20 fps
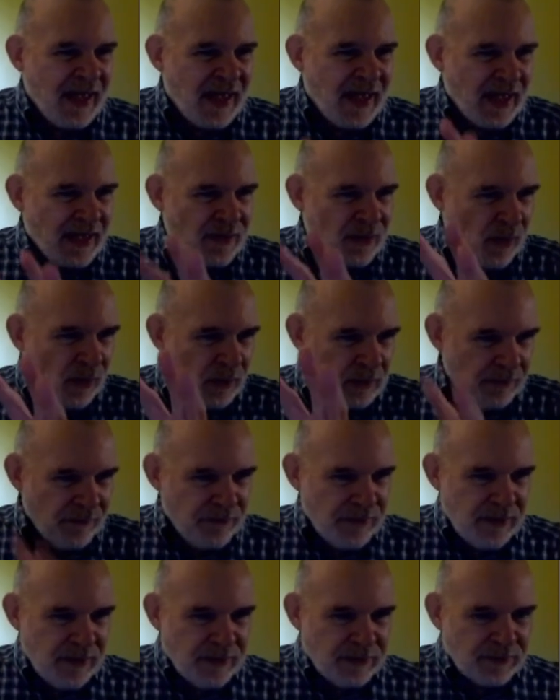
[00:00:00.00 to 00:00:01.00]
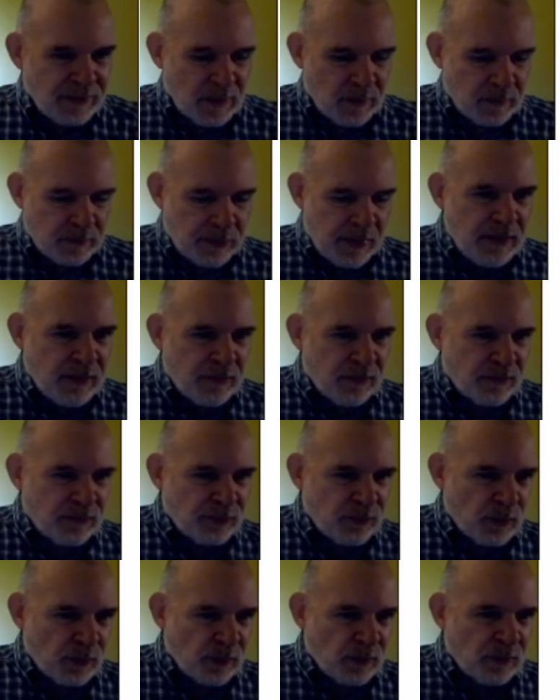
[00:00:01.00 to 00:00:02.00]
and all of these little
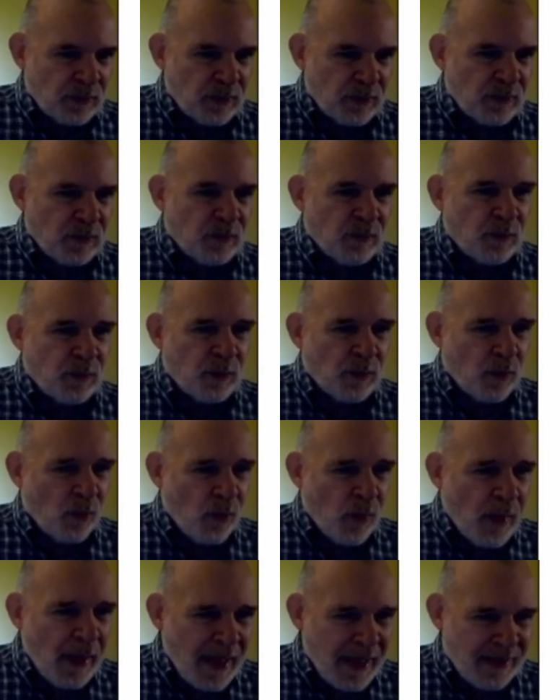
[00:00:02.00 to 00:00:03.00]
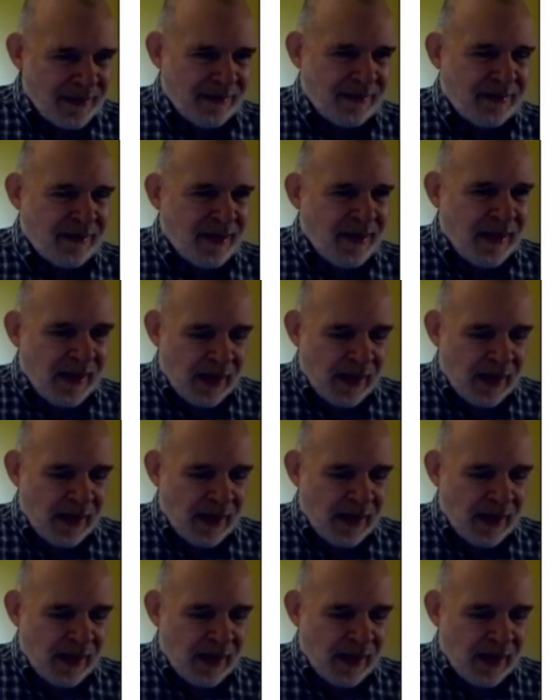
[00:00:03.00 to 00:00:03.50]
breakers were wet,